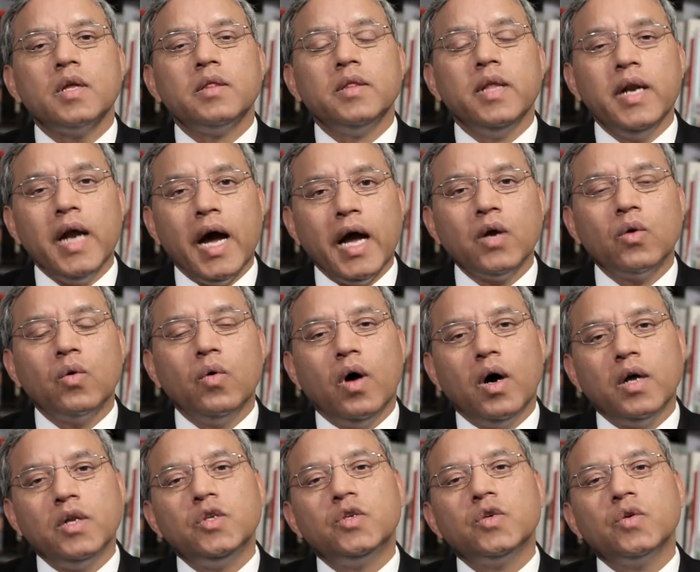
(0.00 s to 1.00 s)
Then I go
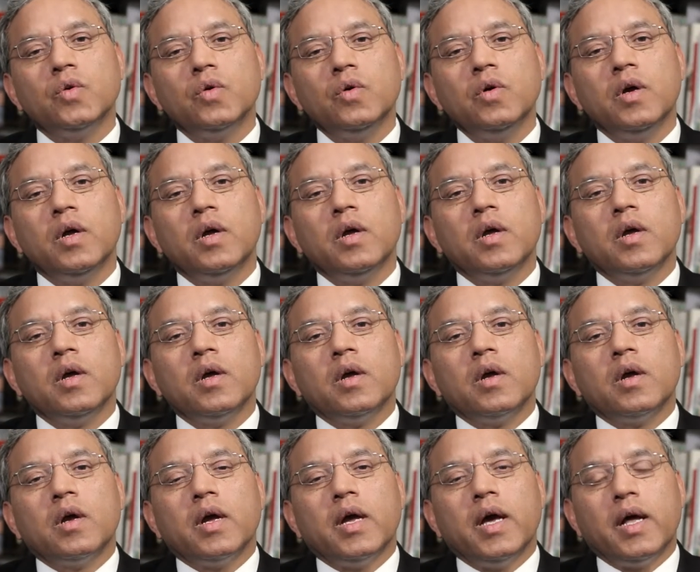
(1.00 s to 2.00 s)
on to
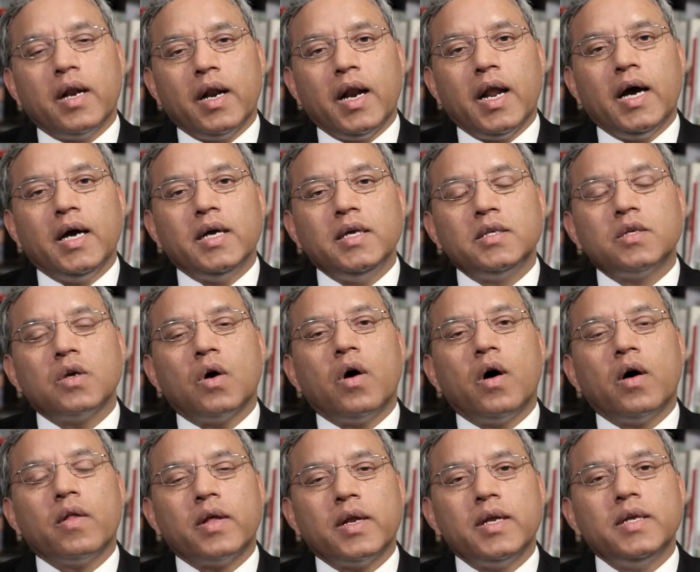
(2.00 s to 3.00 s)
analyze
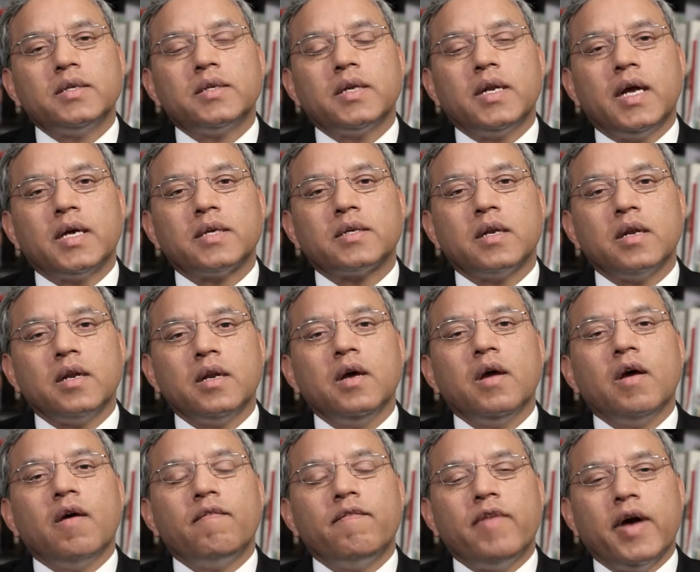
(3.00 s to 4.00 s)
other international
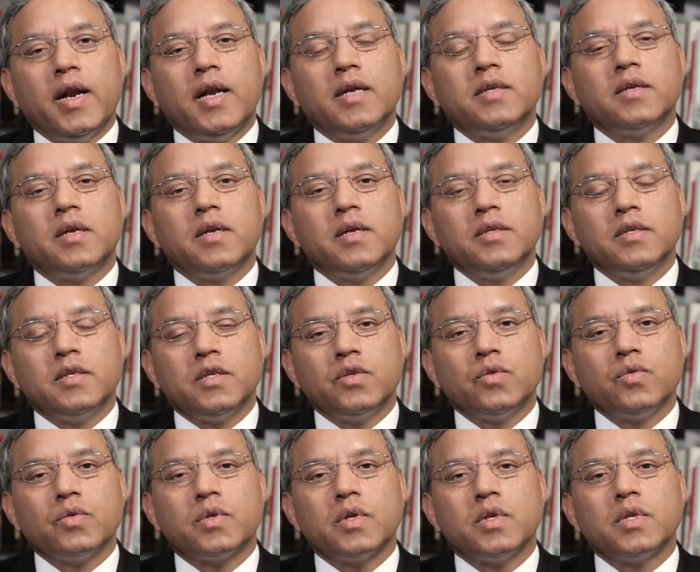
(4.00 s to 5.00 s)
financial
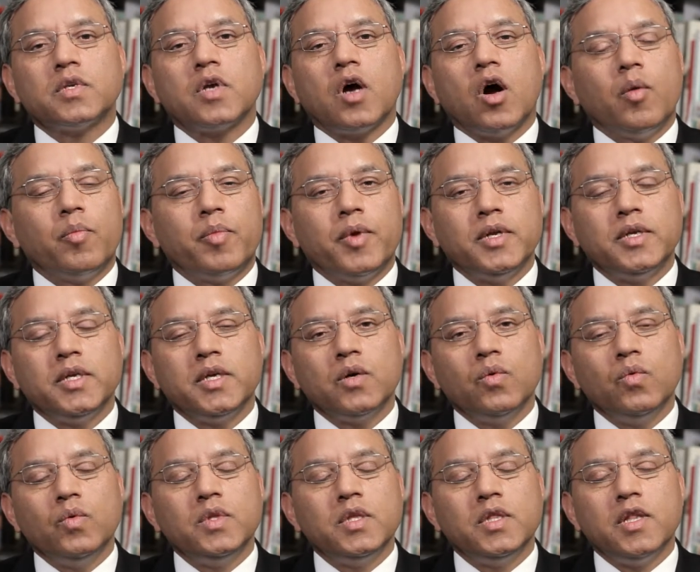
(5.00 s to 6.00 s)
institutions
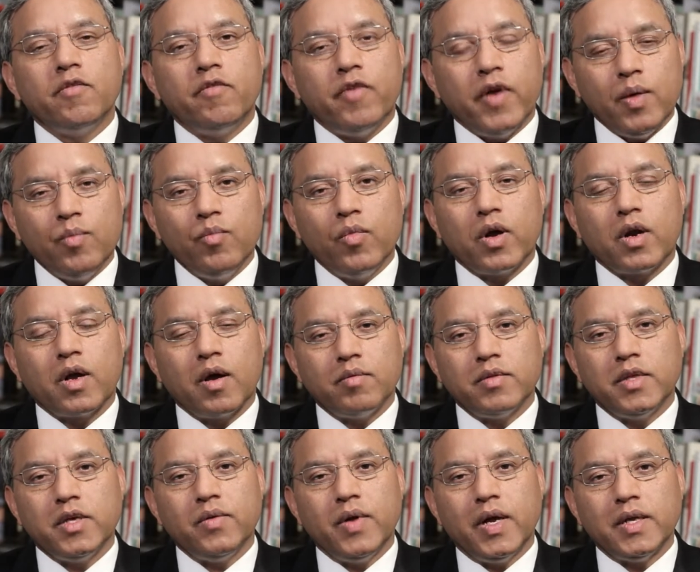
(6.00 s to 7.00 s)
operating within the framework
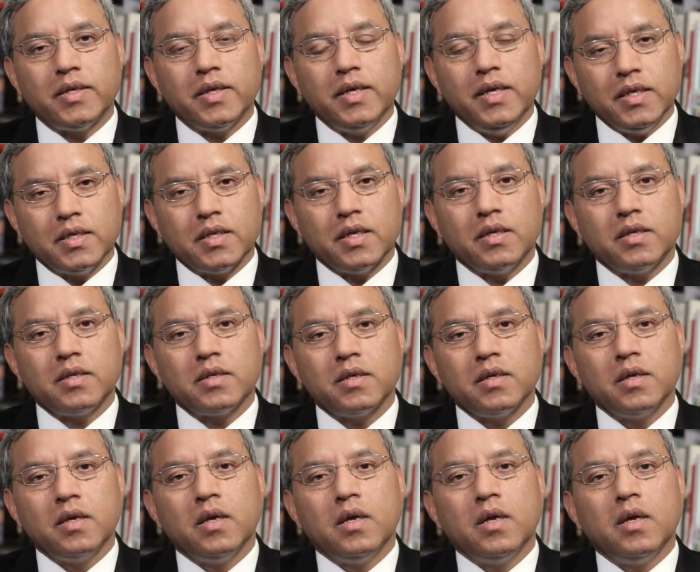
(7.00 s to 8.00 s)
of the United Nations.
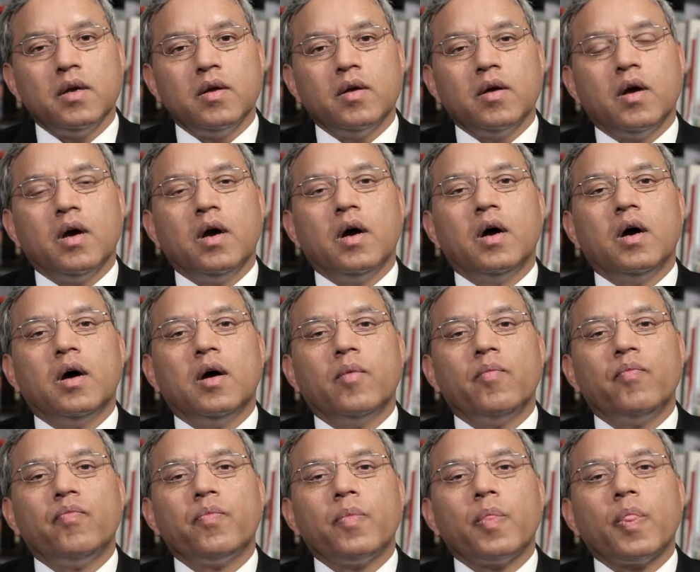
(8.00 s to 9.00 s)

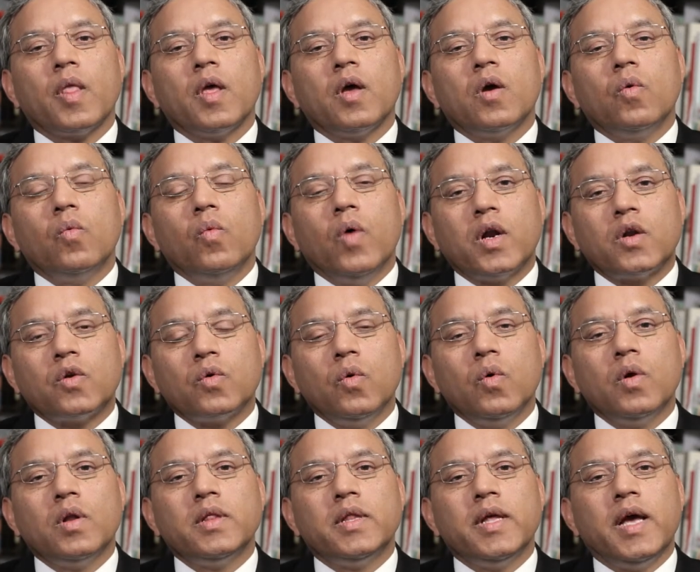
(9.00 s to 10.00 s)
Um, what
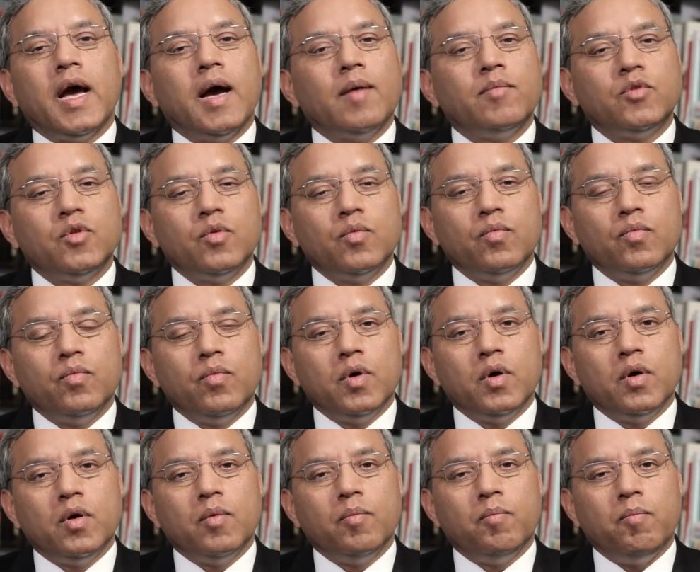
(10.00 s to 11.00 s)
role they have to
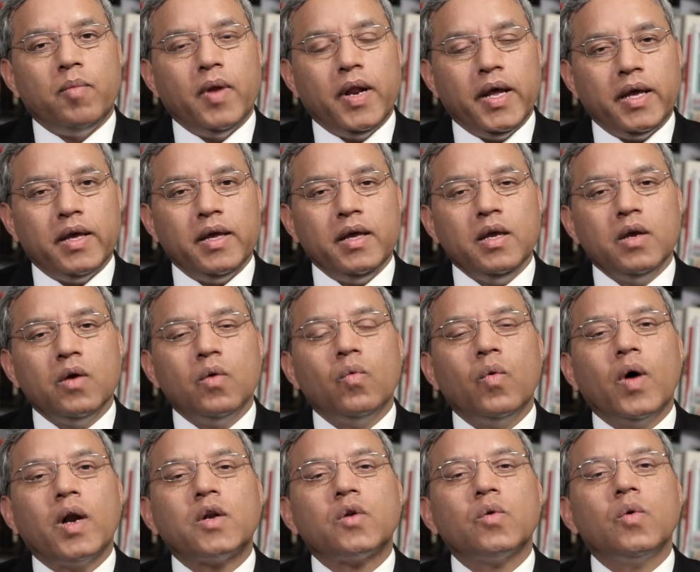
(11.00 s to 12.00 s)
uh, play,
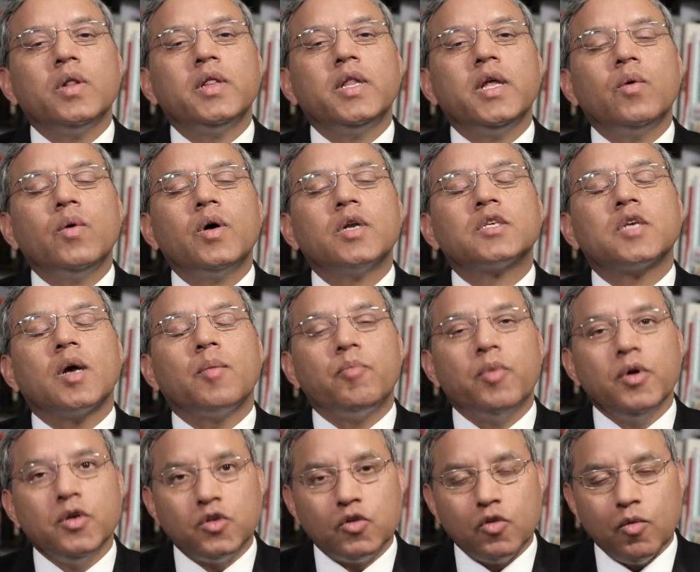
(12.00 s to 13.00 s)
what role they were
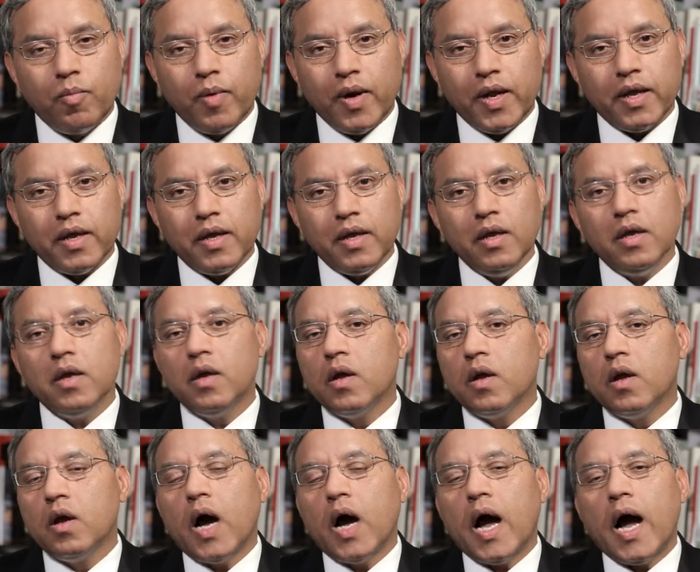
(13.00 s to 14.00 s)
supposed to play
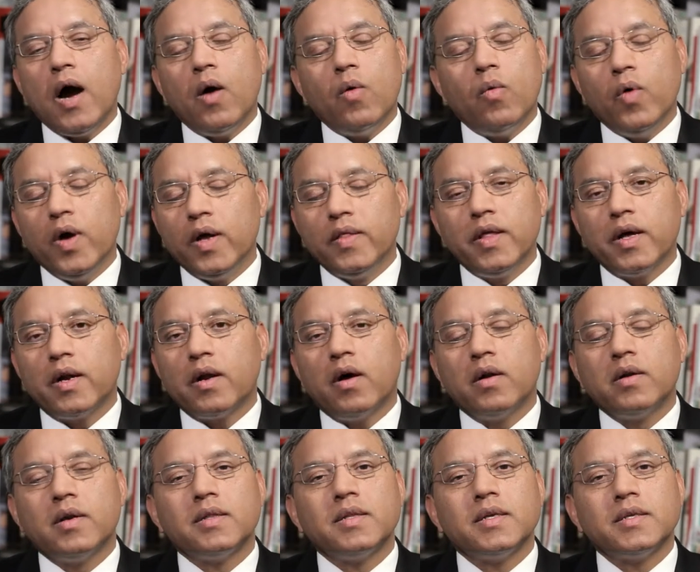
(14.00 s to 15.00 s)
uh, whether
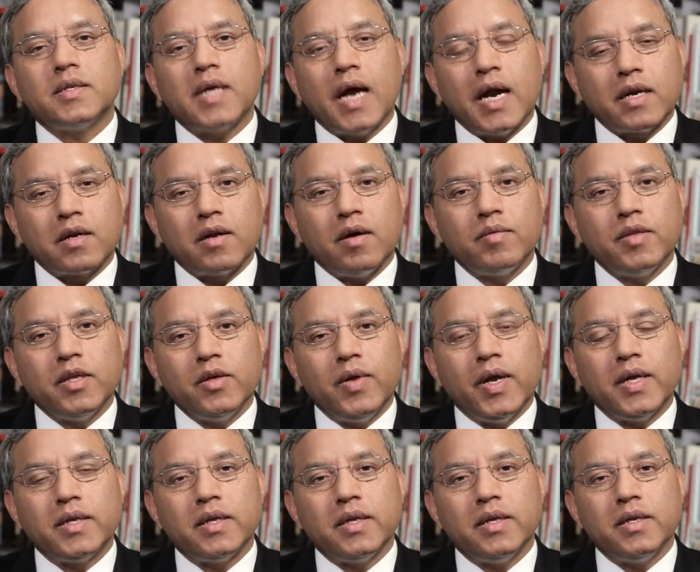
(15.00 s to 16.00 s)
under the Charter of the
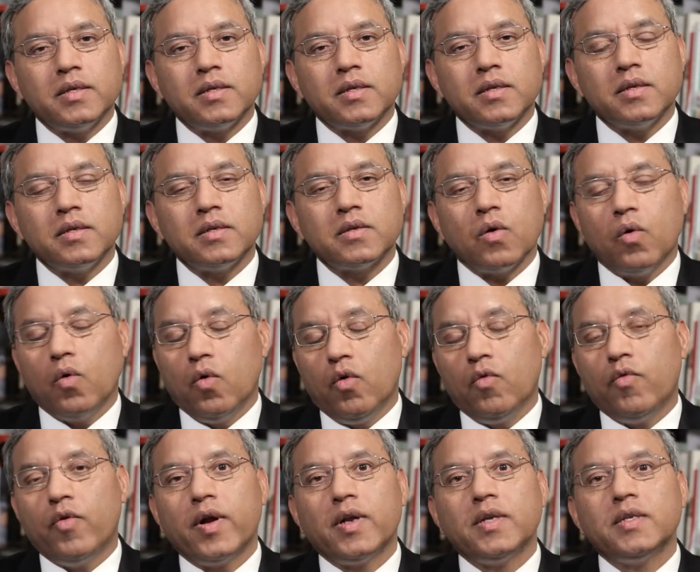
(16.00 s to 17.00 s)
United Nations
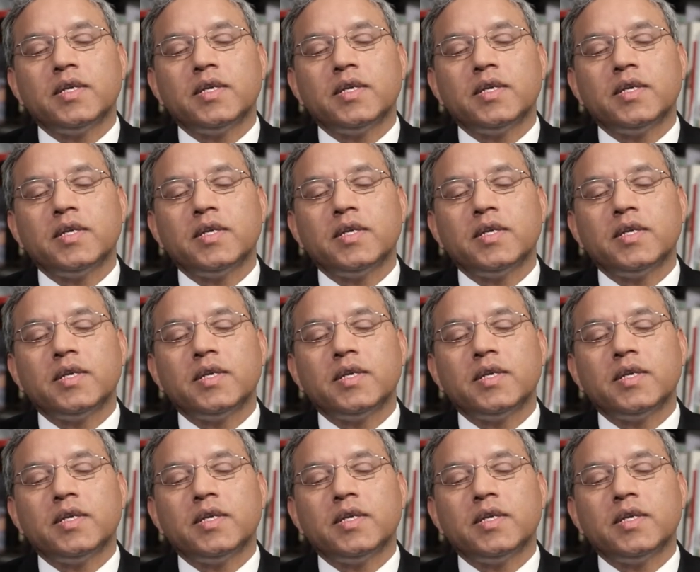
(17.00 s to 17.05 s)
or for